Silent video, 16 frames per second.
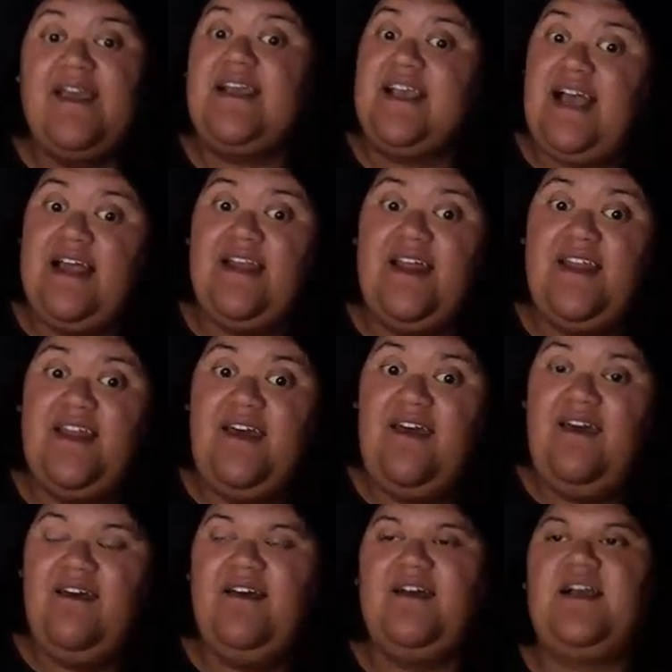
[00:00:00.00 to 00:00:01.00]
Canada,
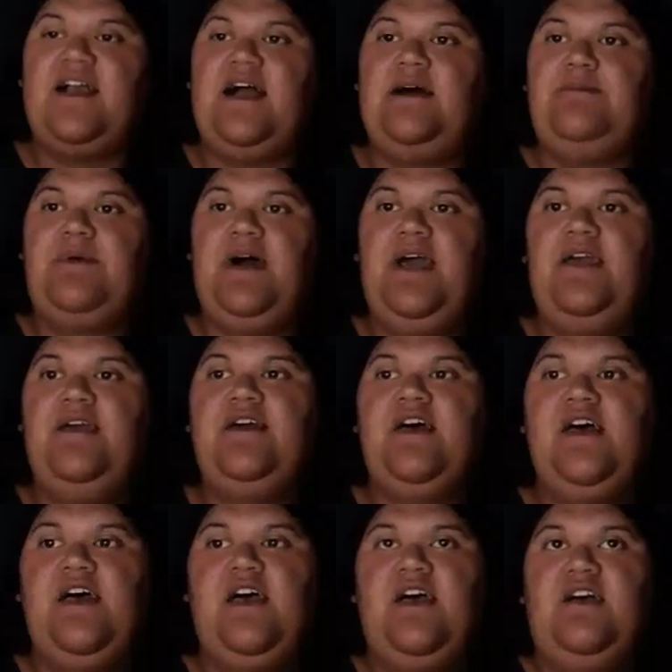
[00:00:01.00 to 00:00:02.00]
ka pai.
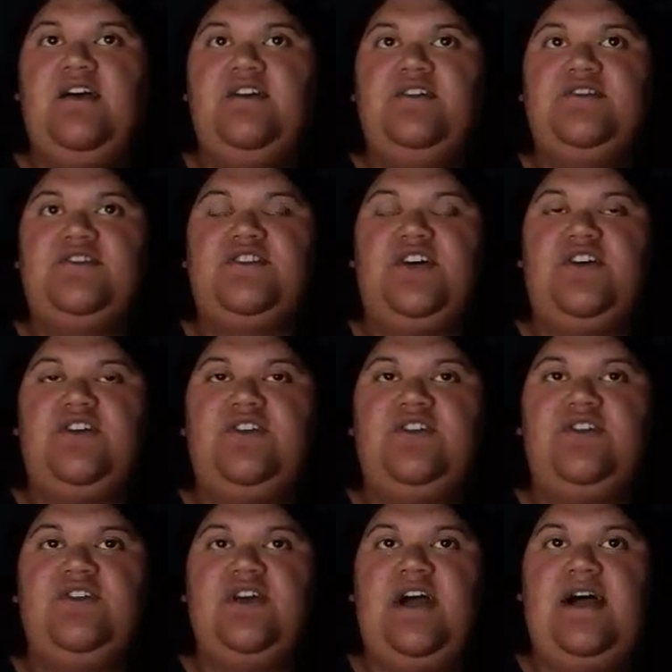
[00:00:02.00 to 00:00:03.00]
So,
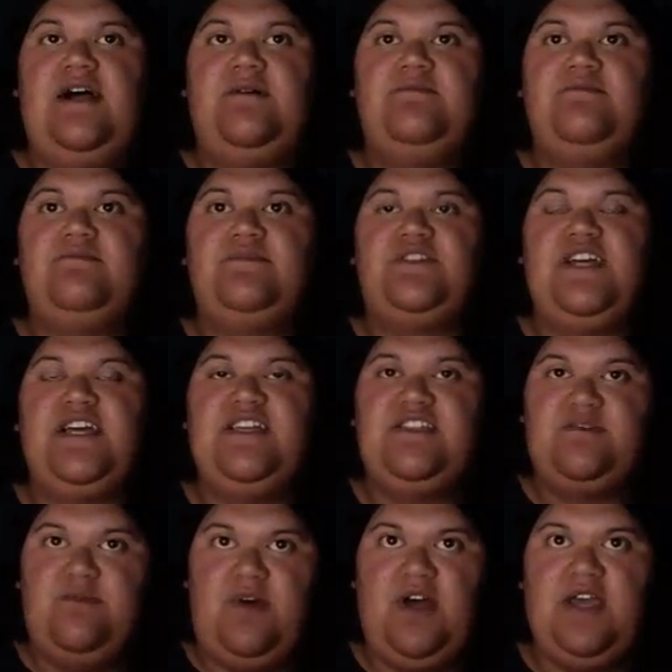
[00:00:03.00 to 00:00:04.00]

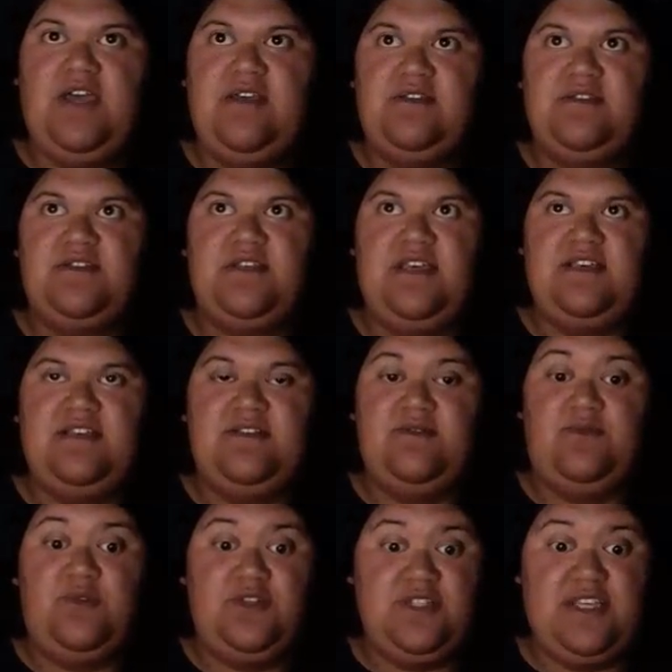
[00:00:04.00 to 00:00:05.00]
Jace Myers
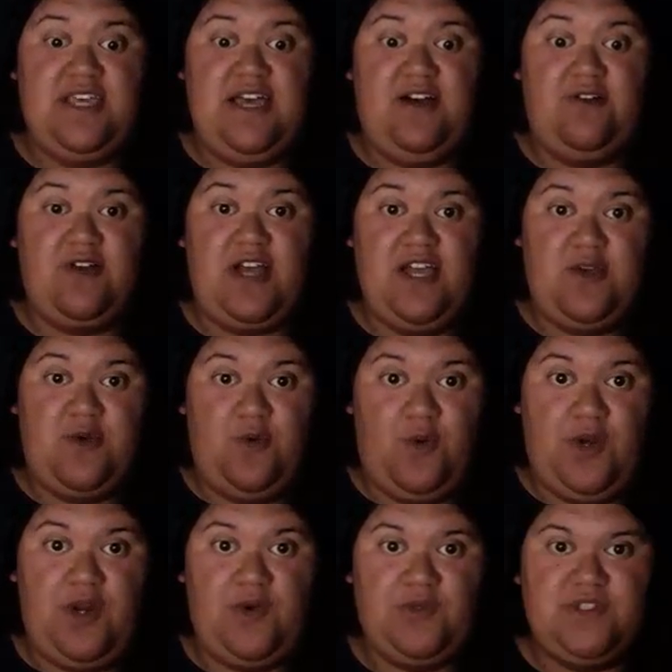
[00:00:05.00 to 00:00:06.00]
was our
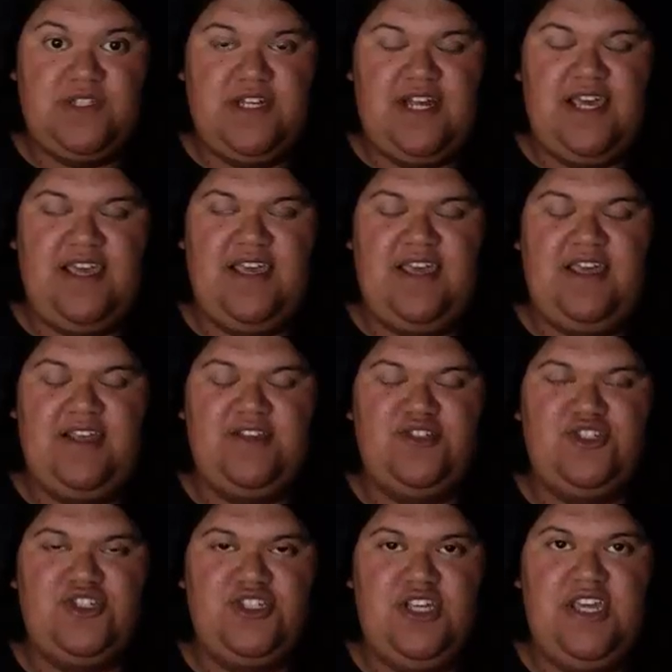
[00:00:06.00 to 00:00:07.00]
kaikōrero today, and
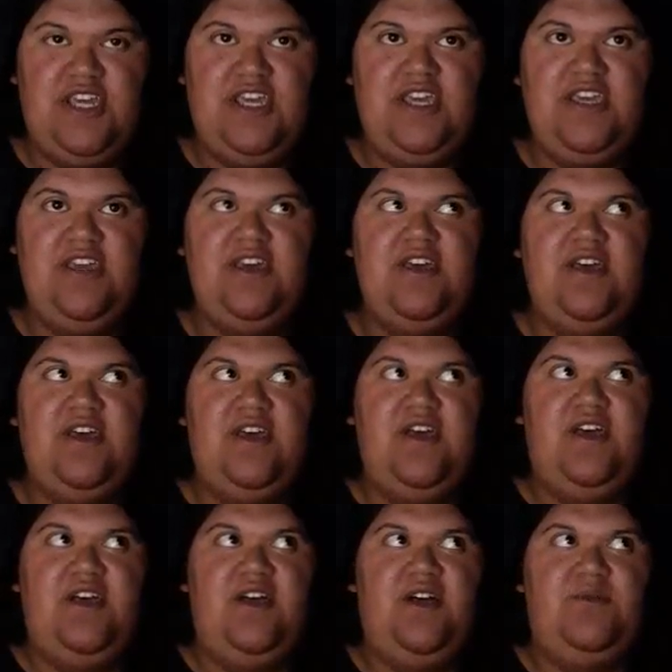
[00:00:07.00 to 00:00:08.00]
she
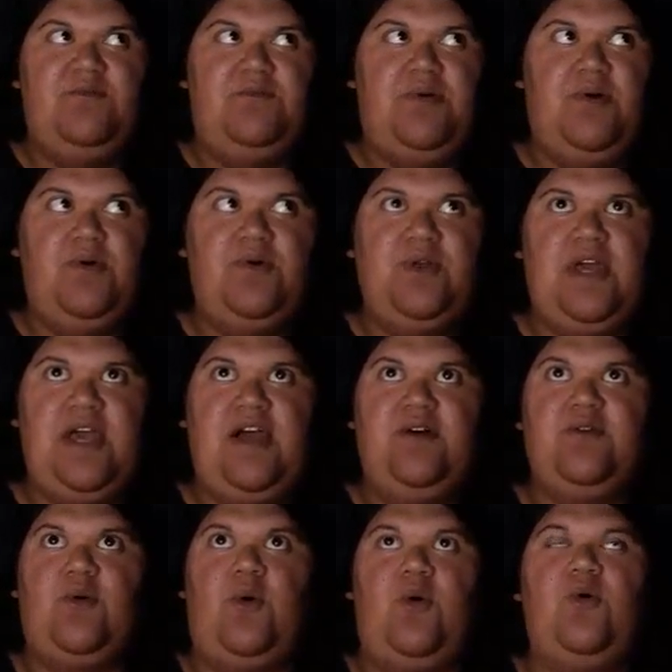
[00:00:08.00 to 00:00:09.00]
pulled
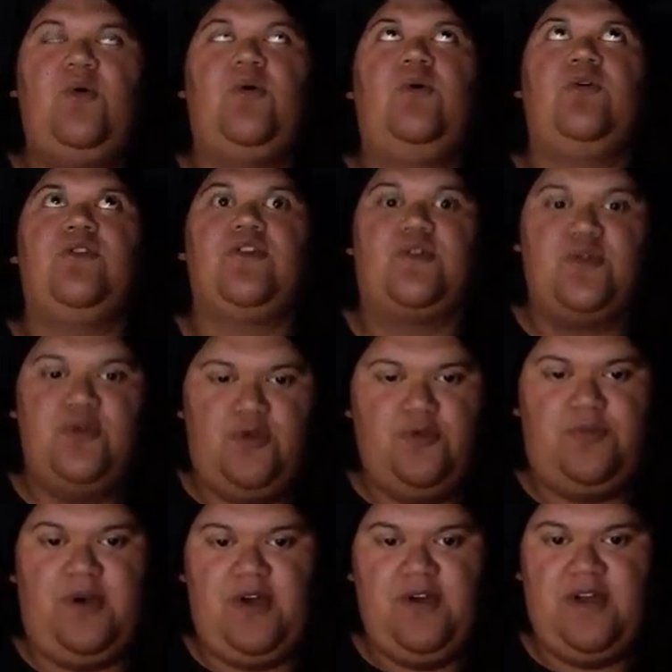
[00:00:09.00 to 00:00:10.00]
out all the
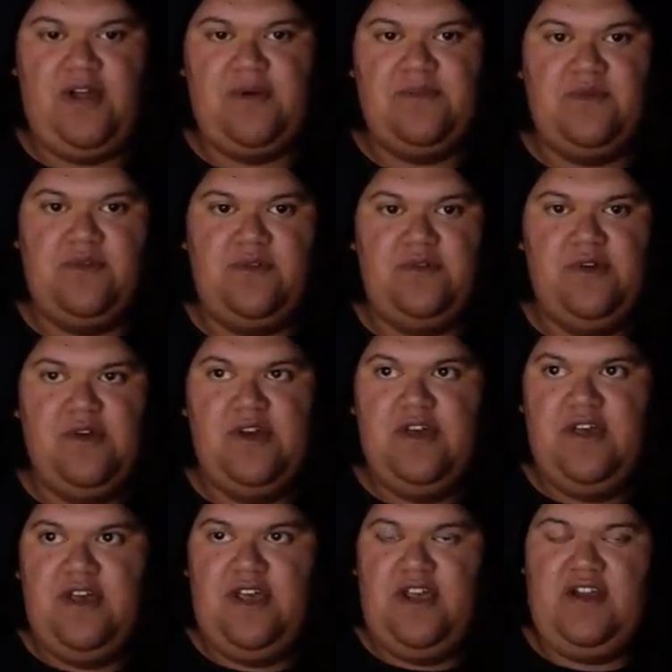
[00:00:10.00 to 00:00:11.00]
kurupaunamu.
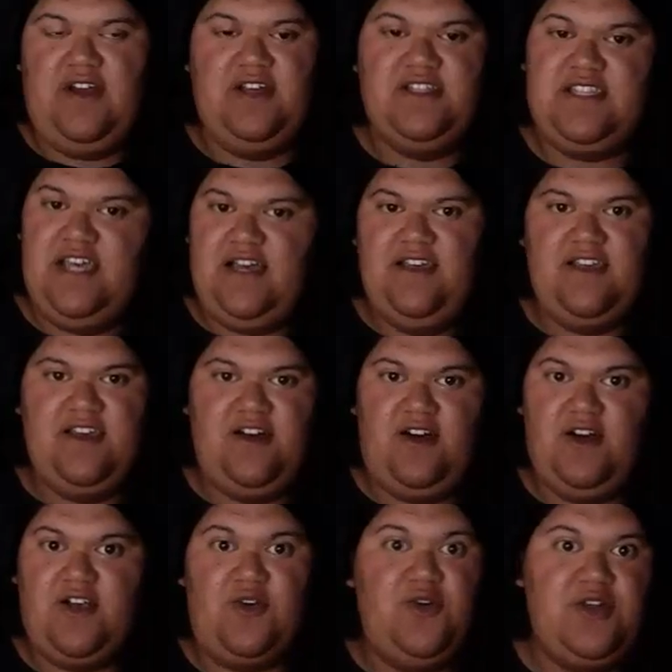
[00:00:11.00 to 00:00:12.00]
And I tell you,
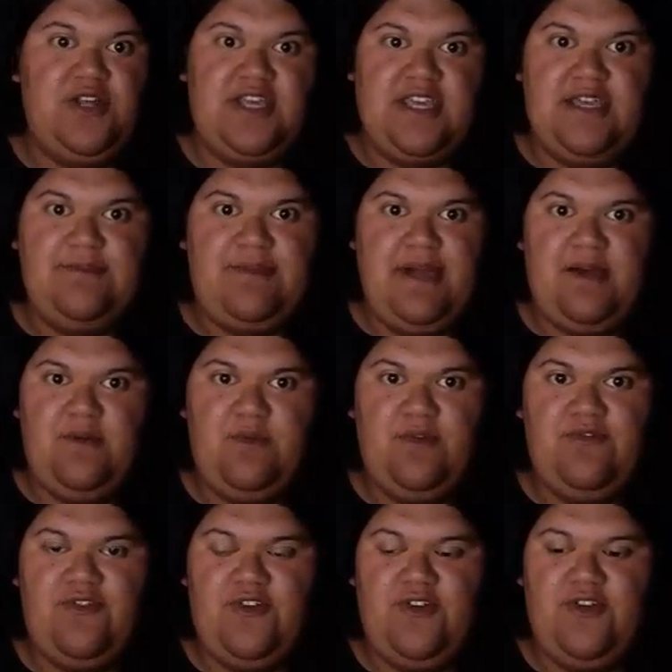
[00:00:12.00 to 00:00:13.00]
I couldn't keep up
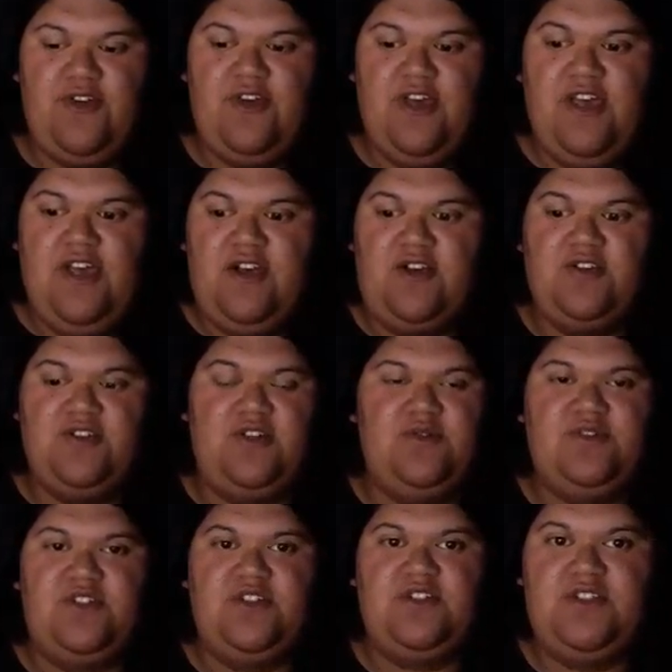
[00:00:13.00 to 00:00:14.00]
with her because I
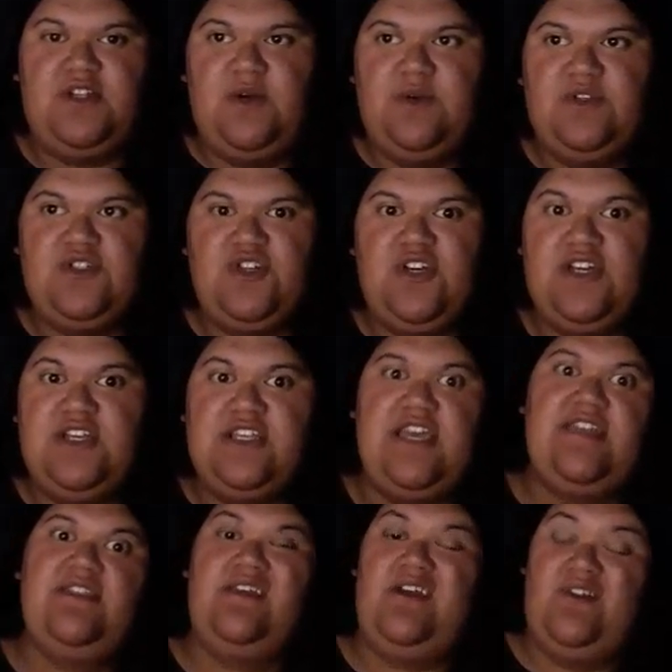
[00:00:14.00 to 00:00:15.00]
was just so intrigued,
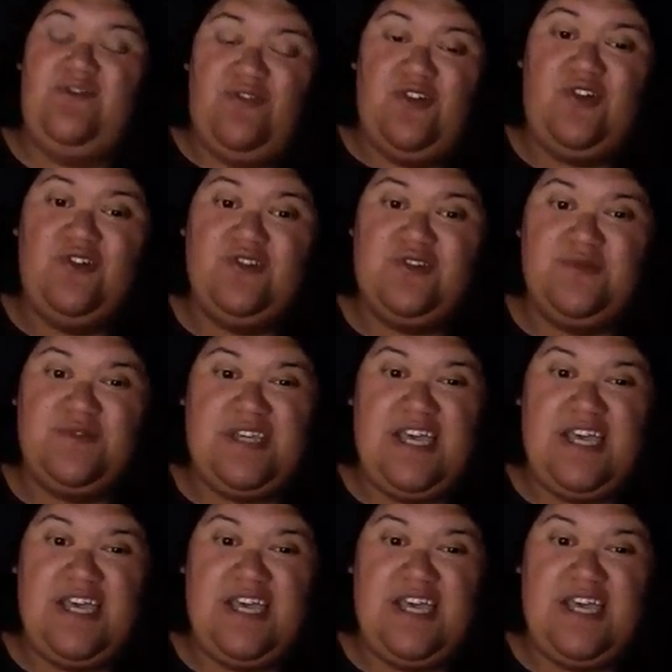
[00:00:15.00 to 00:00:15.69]
and then I forgot to